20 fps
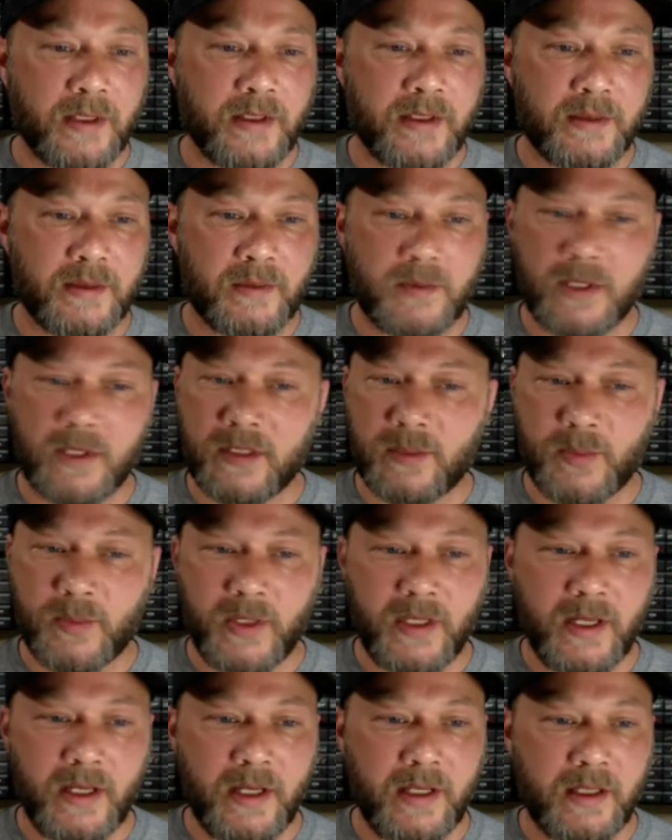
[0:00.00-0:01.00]
It's been
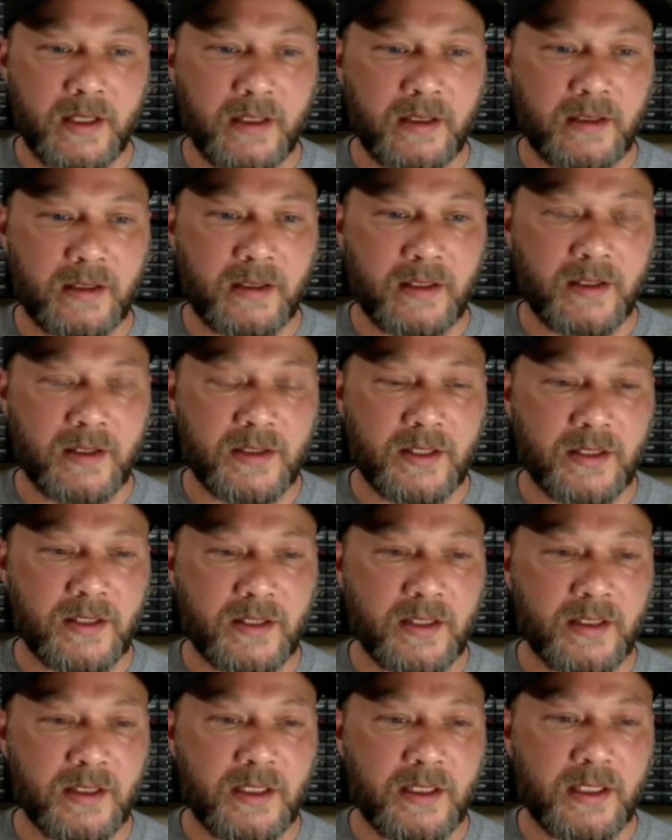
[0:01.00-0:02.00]
a
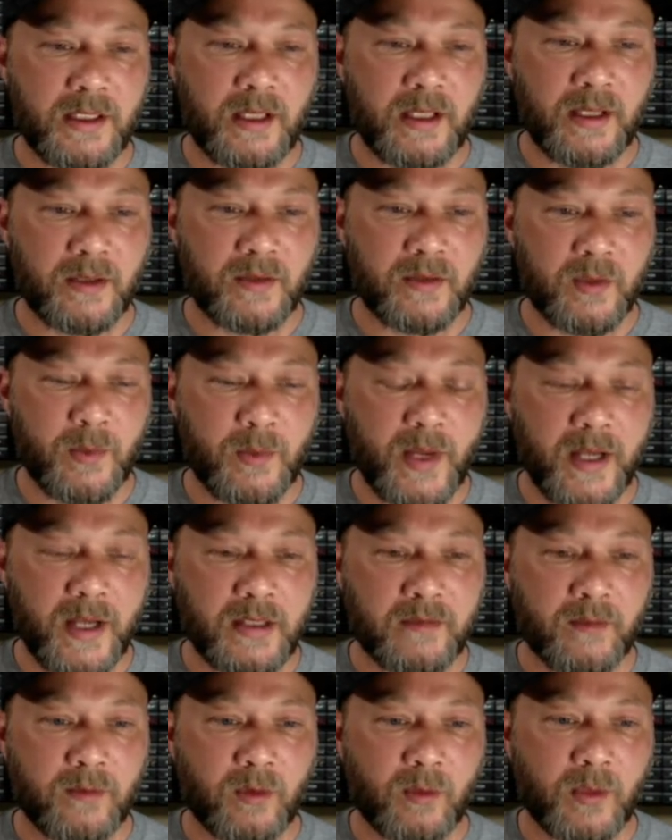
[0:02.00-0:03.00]
consistent decline over the past
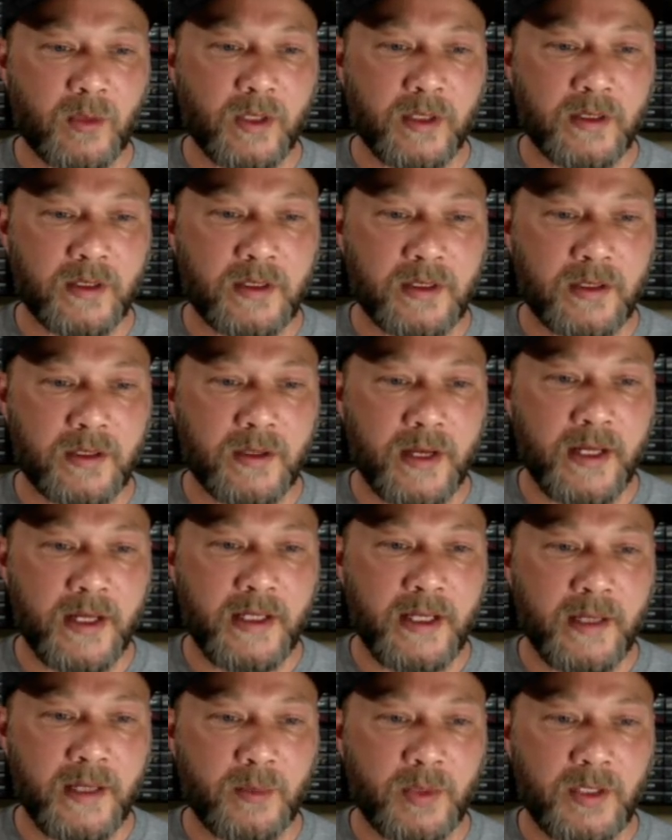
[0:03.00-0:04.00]
4 months. So
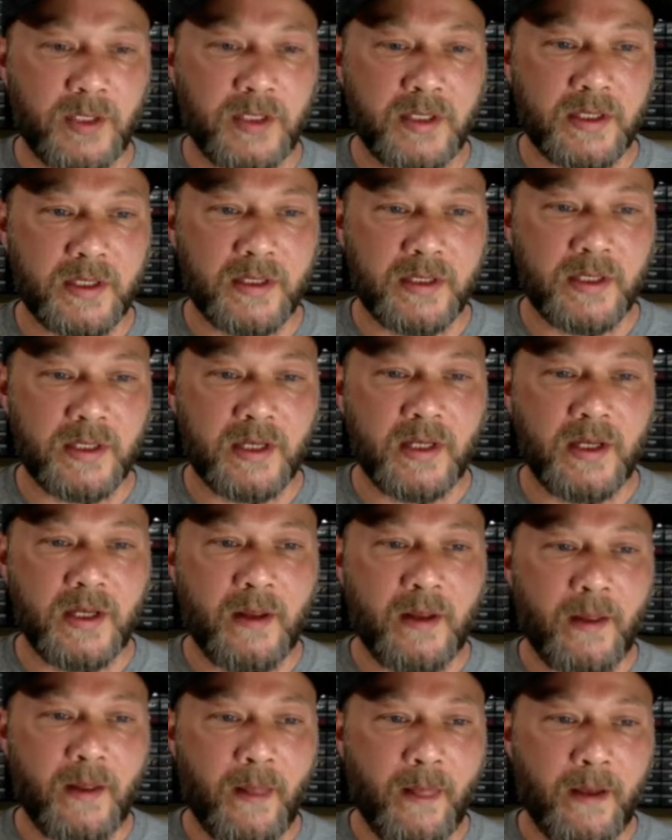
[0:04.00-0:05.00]
88 pieces
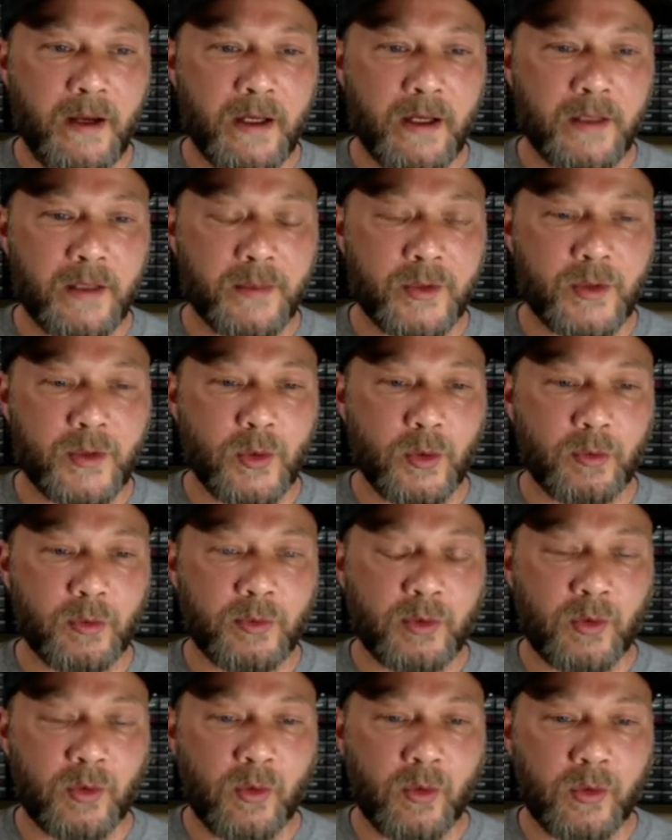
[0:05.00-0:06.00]
sold per
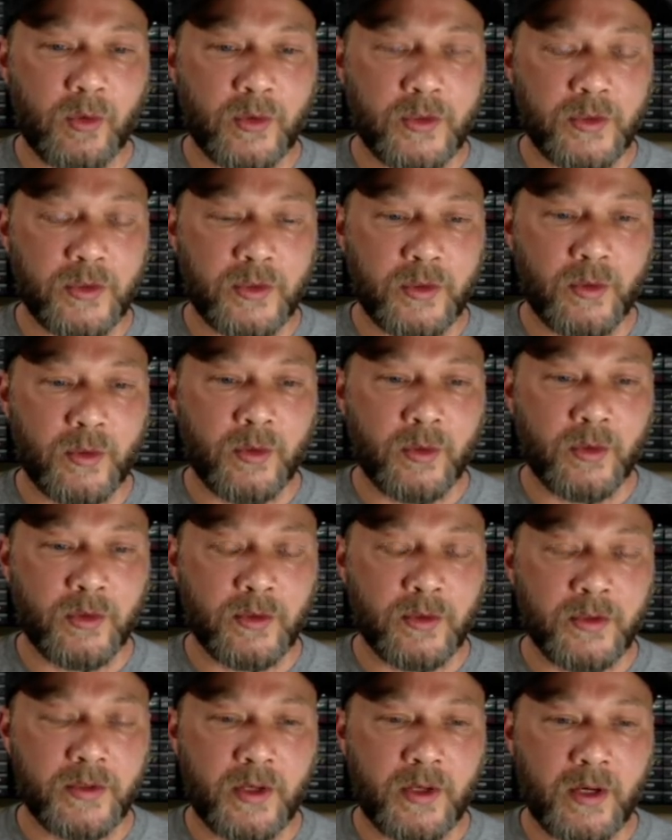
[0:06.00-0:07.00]
order. So the
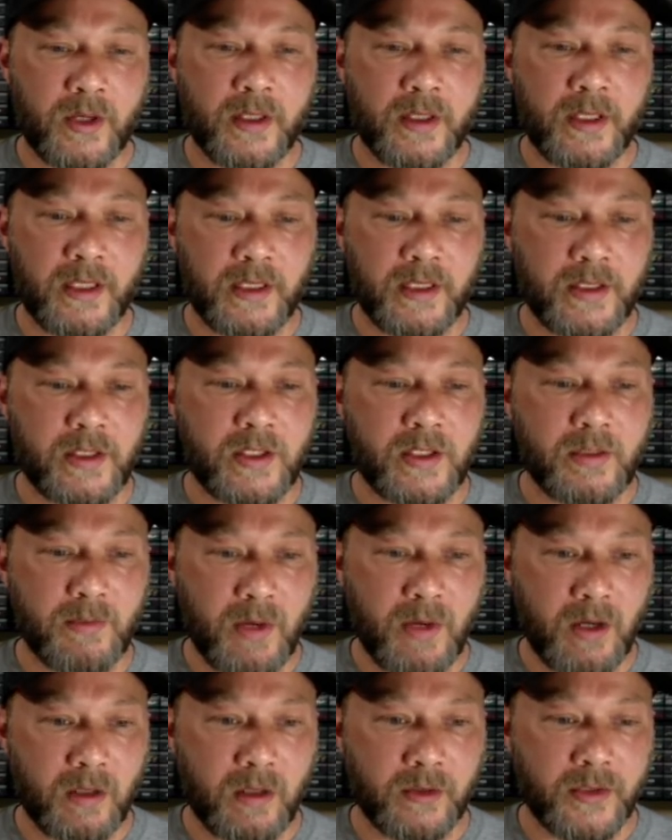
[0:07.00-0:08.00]
orders are getting
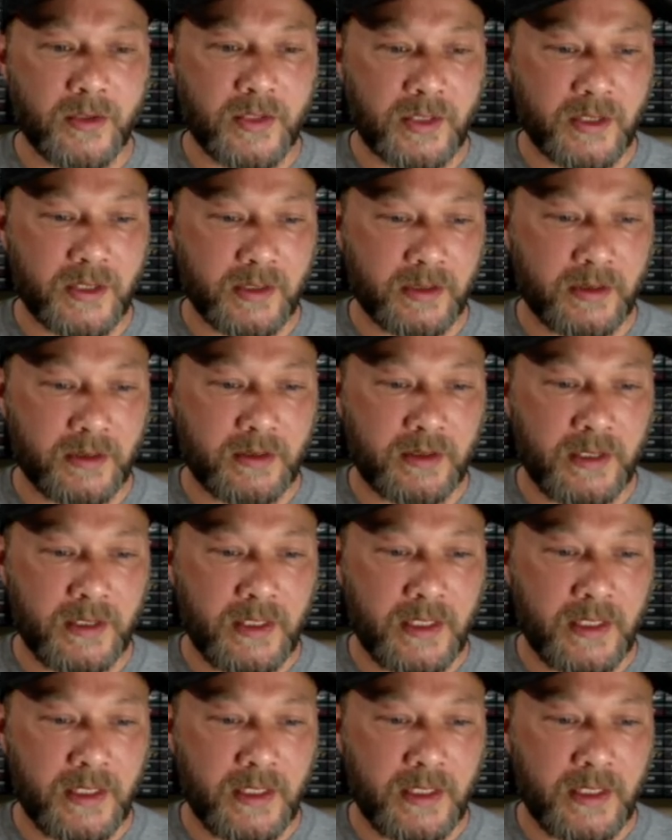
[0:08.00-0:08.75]
smaller still.